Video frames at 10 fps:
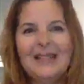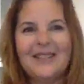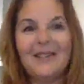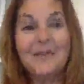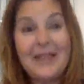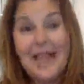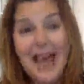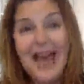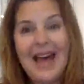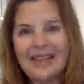So
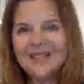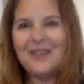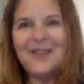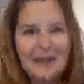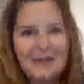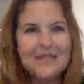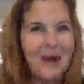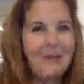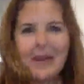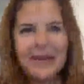yeah, so let me
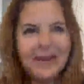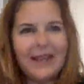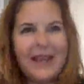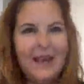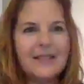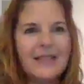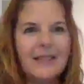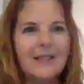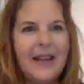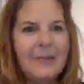tell me anything else
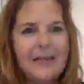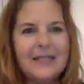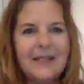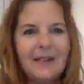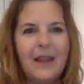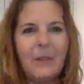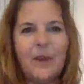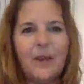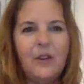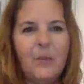if anybody's there and they
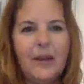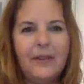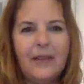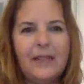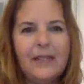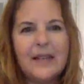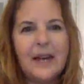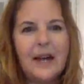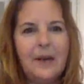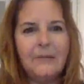want to know about this.
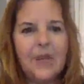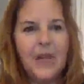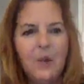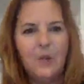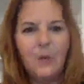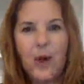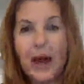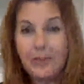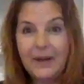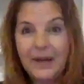Um, we're
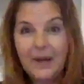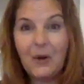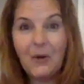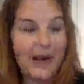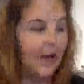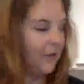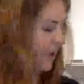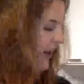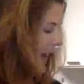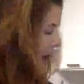wrapping up around
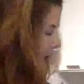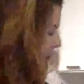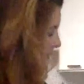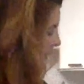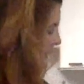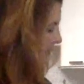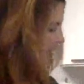our hour.